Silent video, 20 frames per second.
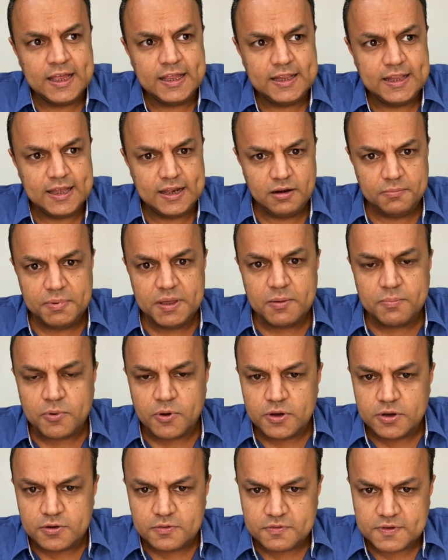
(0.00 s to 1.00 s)
There'll be a
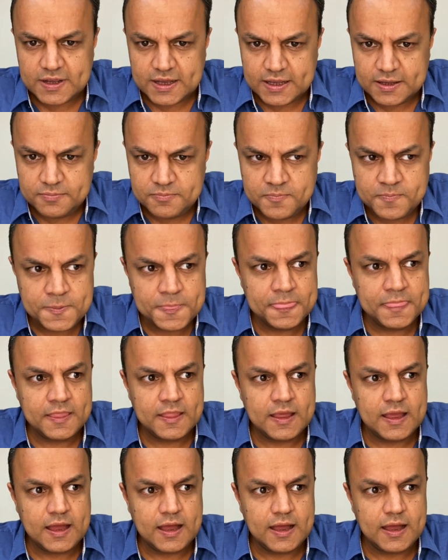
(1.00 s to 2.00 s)
point of time
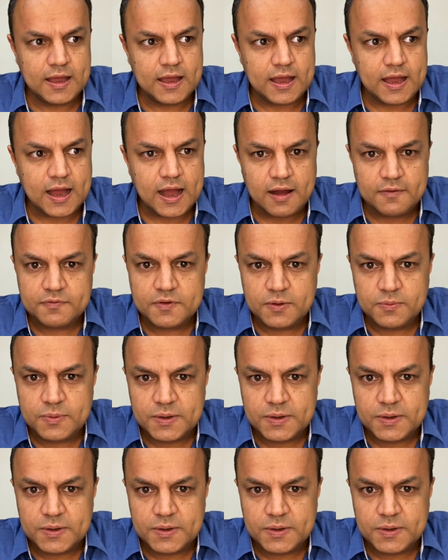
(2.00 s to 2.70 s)
after